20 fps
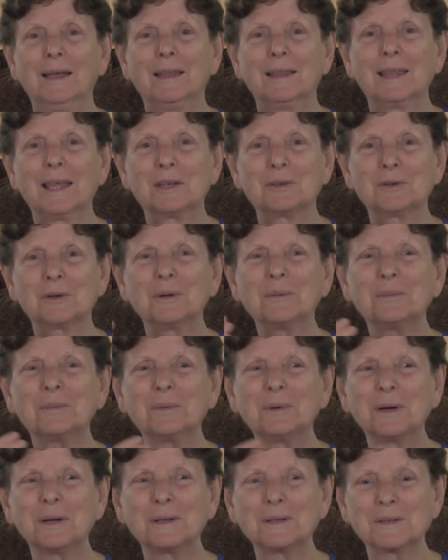that trip
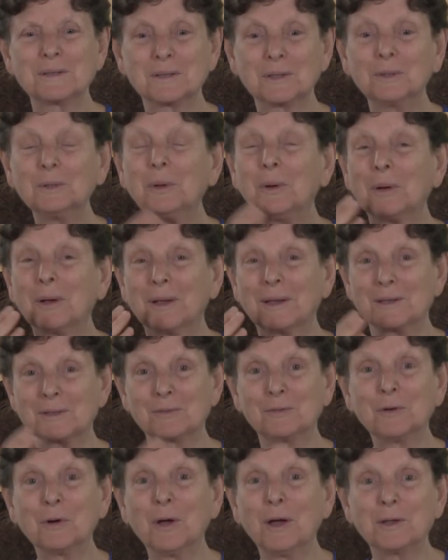was glorious,
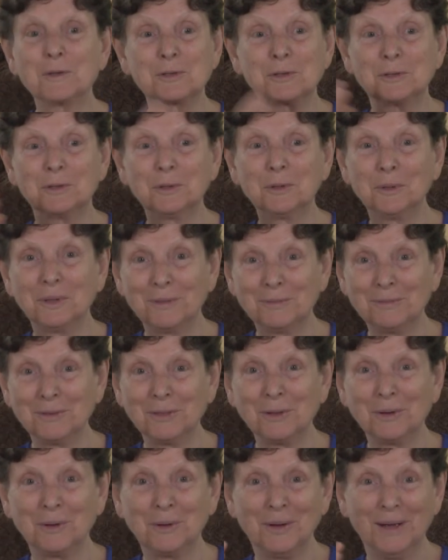for us too, even
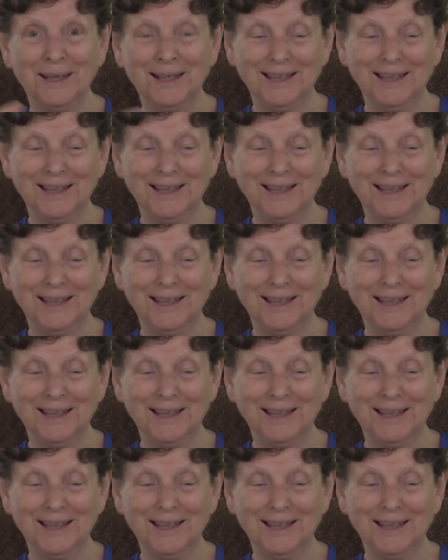though